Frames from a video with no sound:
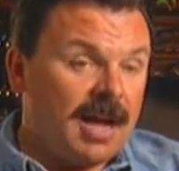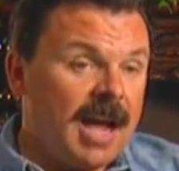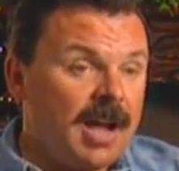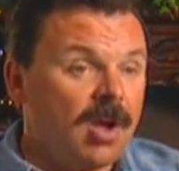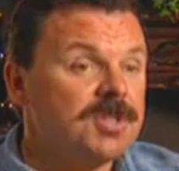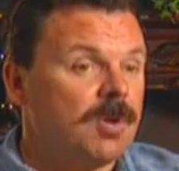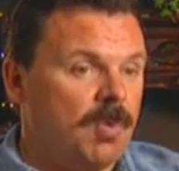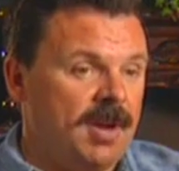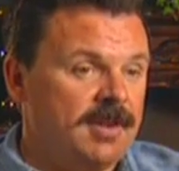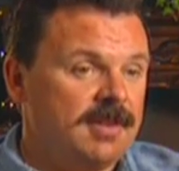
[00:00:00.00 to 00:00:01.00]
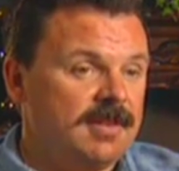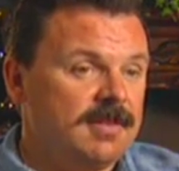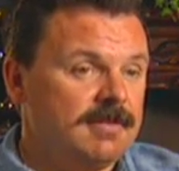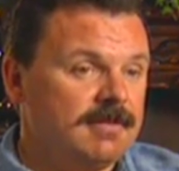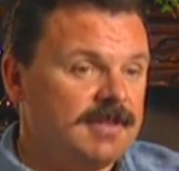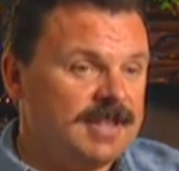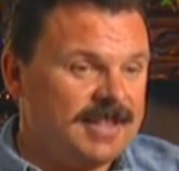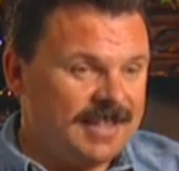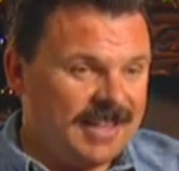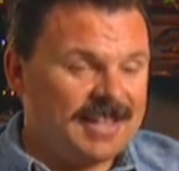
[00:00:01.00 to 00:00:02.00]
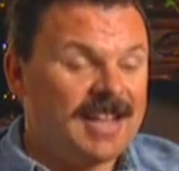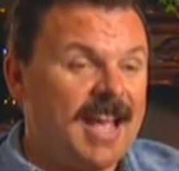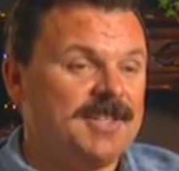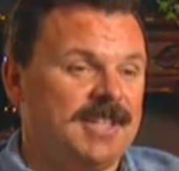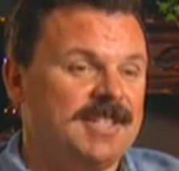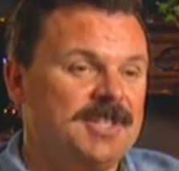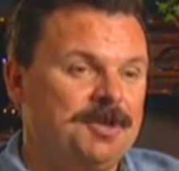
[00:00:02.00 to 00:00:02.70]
I also wanted the classics